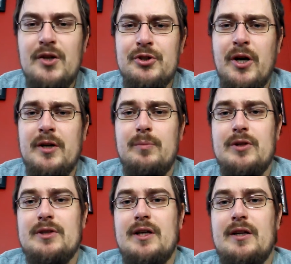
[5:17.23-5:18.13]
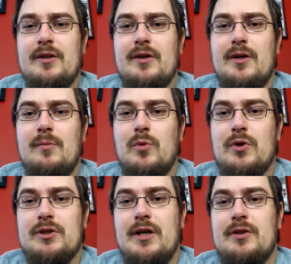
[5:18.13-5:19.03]
trying to put together a more
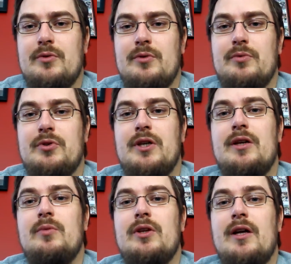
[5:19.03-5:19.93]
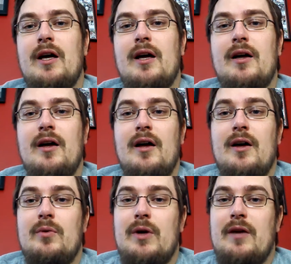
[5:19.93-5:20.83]
scheduled routine with that.
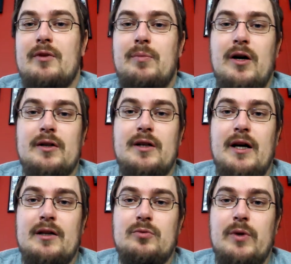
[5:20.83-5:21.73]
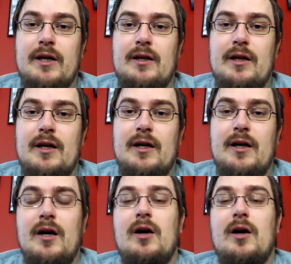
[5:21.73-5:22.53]
We have the podcast weekly.